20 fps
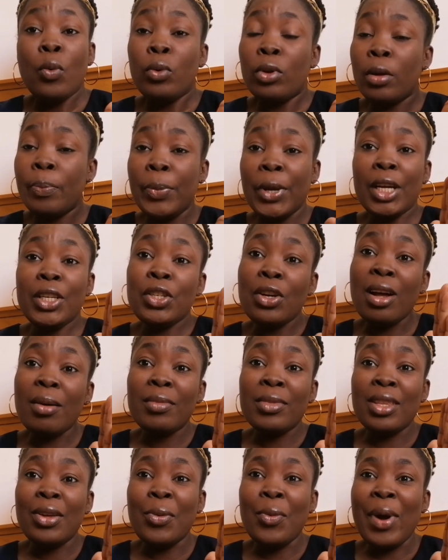The picture
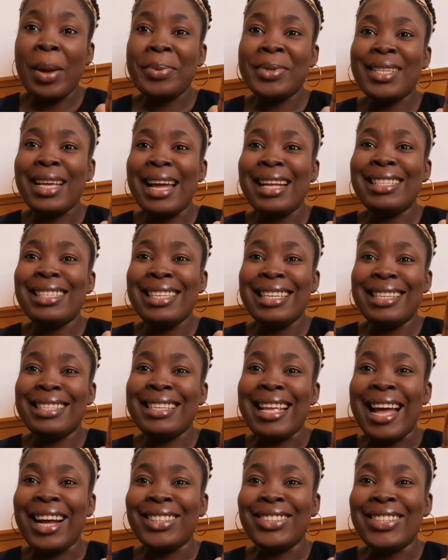on the website is
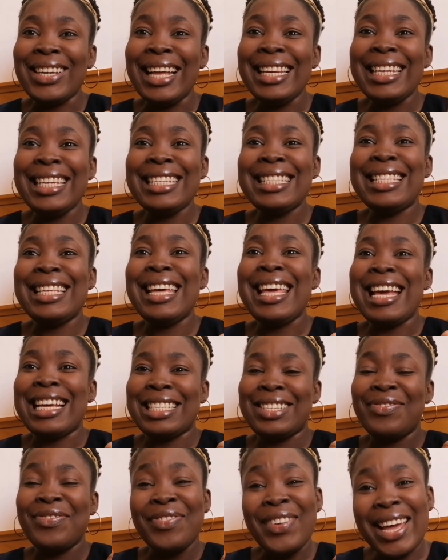actually the
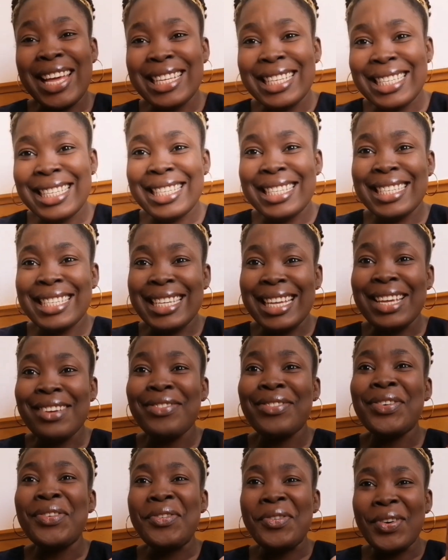
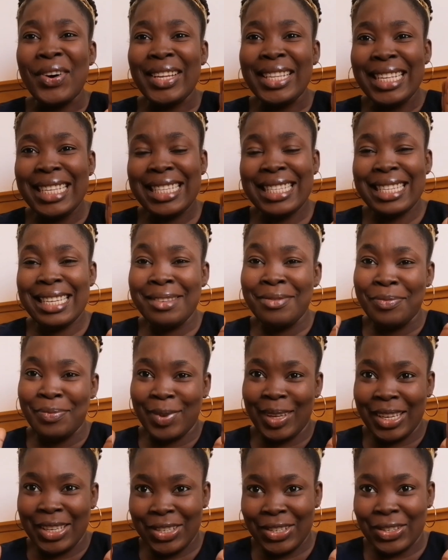expensive quality
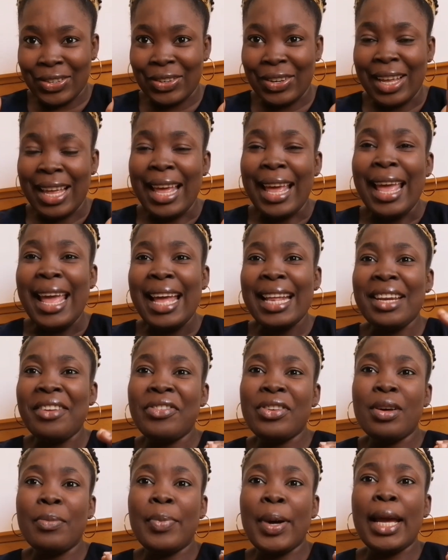picture, and
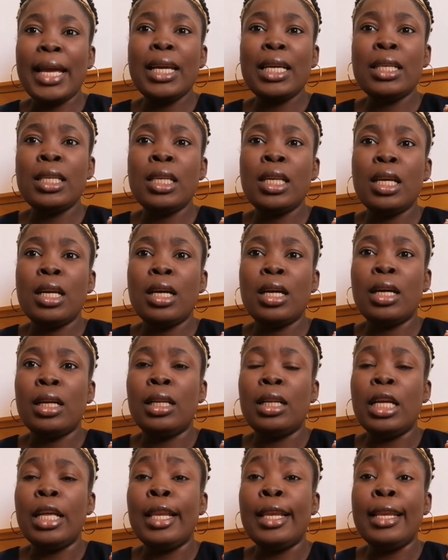if you're buying
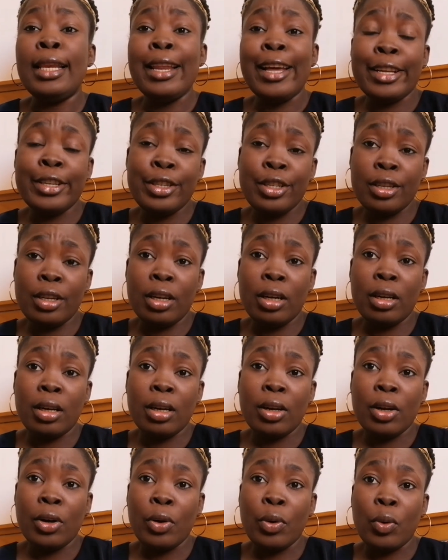a lesser
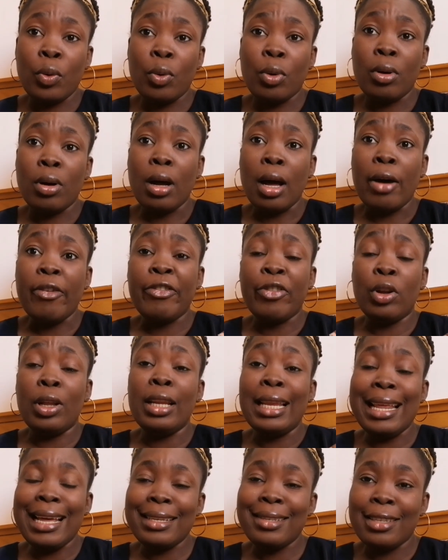for
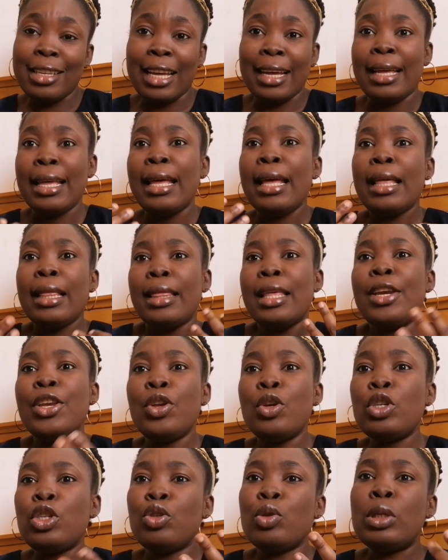lesser, then
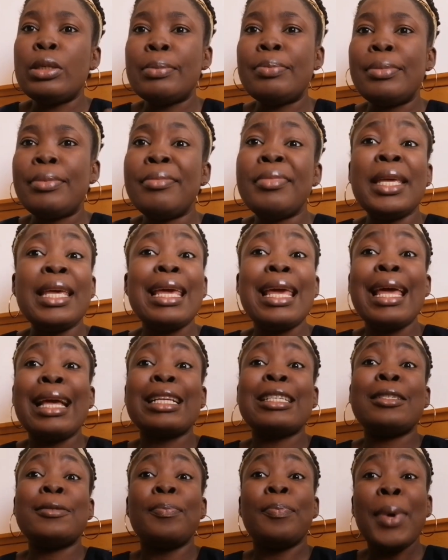you should be
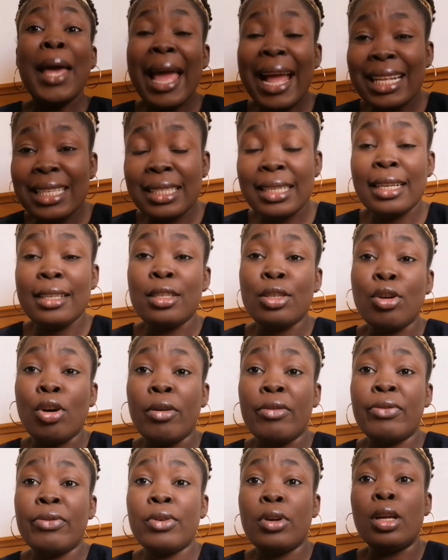expectant
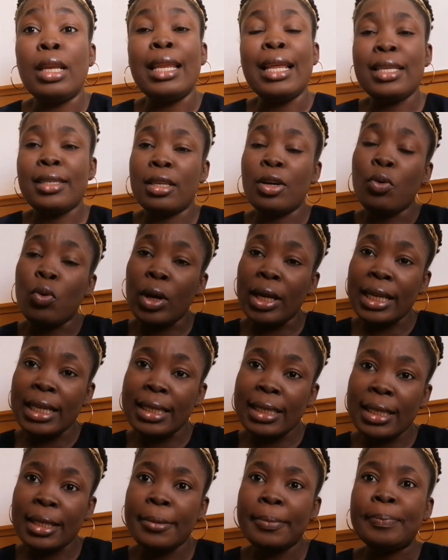of a lesser
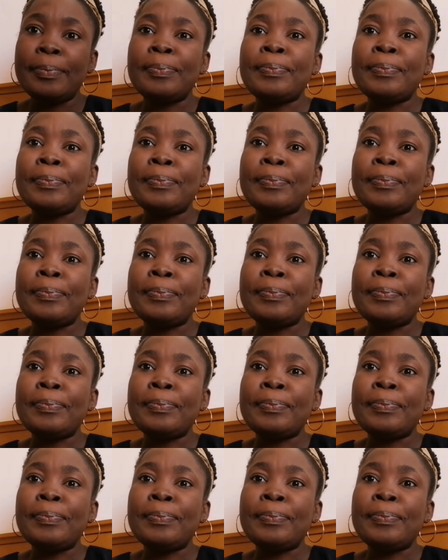quality.